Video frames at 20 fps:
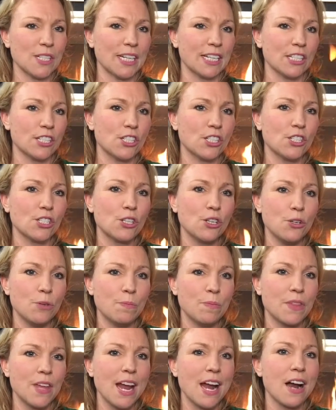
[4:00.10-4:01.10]
a
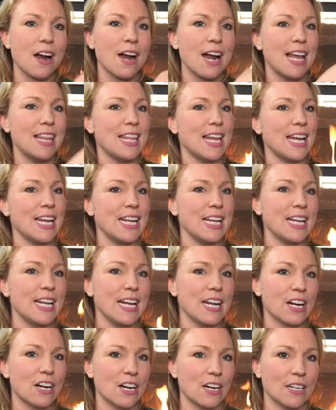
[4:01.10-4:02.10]
scoop there, and then
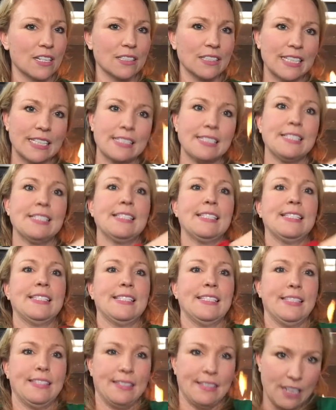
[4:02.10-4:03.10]
year, like the,
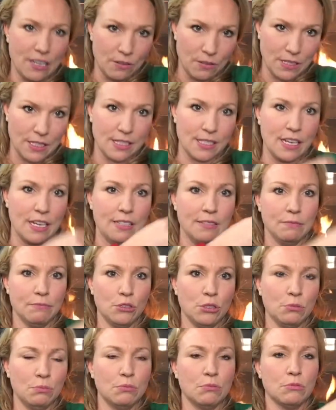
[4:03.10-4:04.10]
you know, the sun,
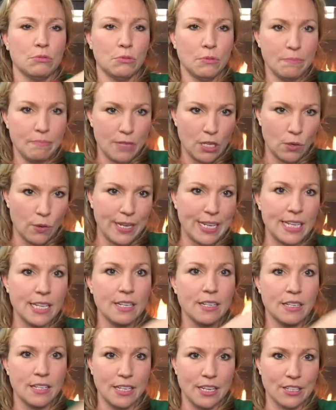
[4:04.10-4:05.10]

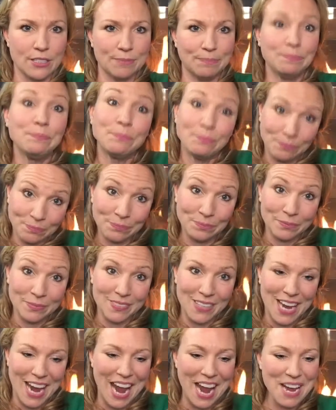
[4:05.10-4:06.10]
year.
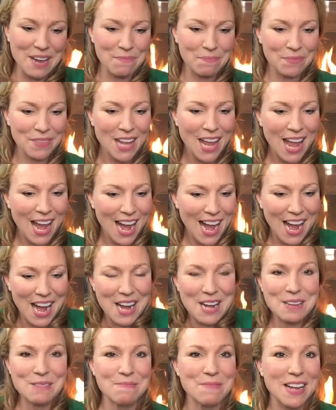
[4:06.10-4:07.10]
Okay?
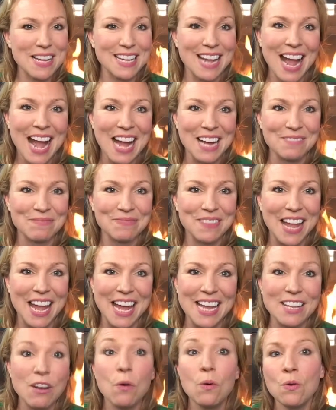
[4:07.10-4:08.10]
Yeah,
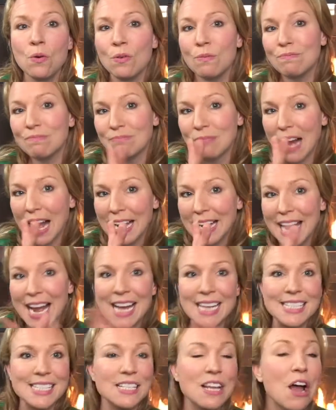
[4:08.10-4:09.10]
and I
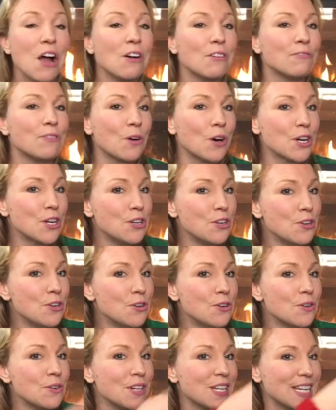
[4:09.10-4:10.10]
guess for
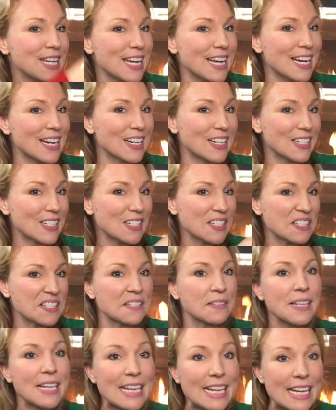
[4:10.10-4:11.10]
New
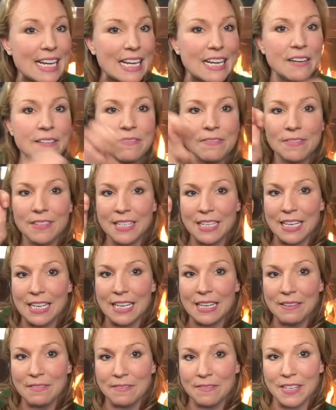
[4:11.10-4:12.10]
Year's Eve,
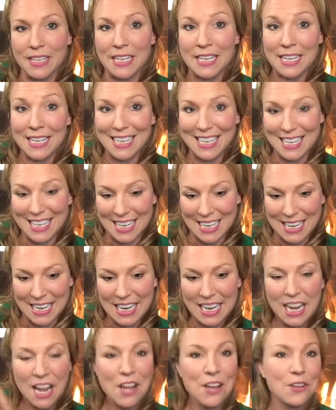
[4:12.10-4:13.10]

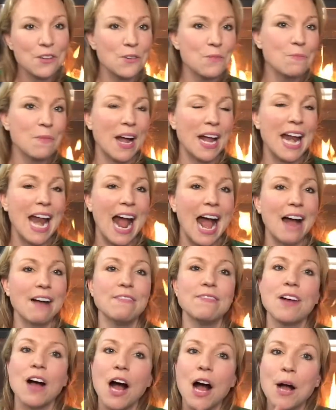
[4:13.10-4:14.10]
E-V-E, you might
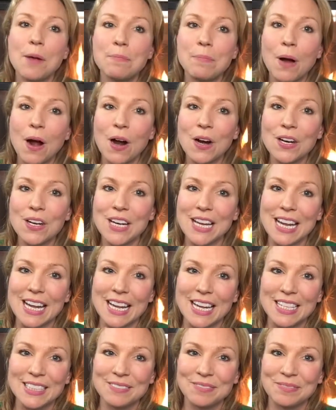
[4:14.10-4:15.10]
have a party.